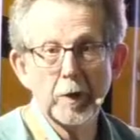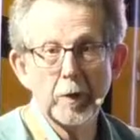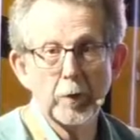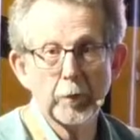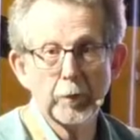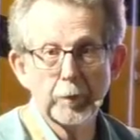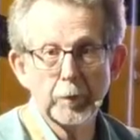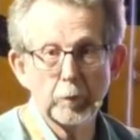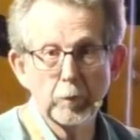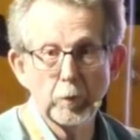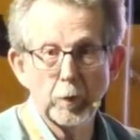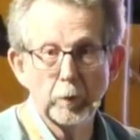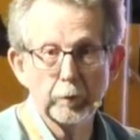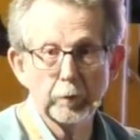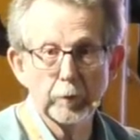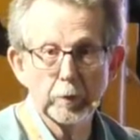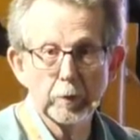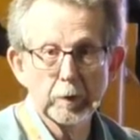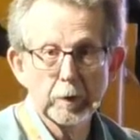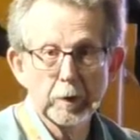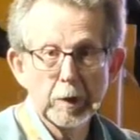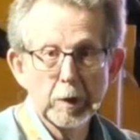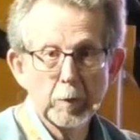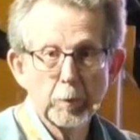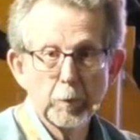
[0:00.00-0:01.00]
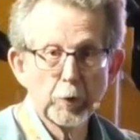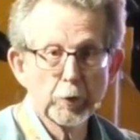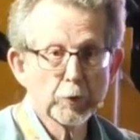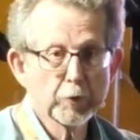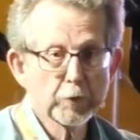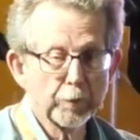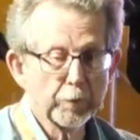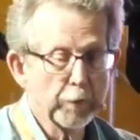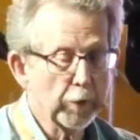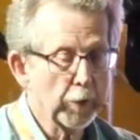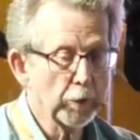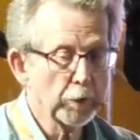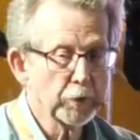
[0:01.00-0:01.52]
healthy rover.
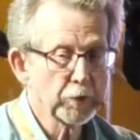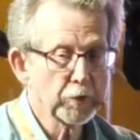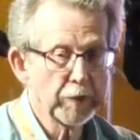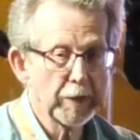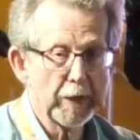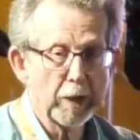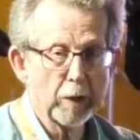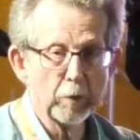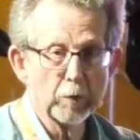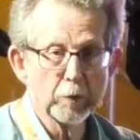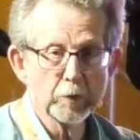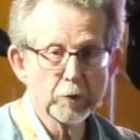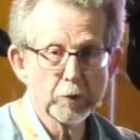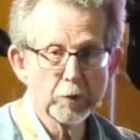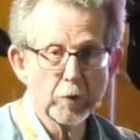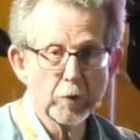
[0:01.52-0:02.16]
Perseverance now is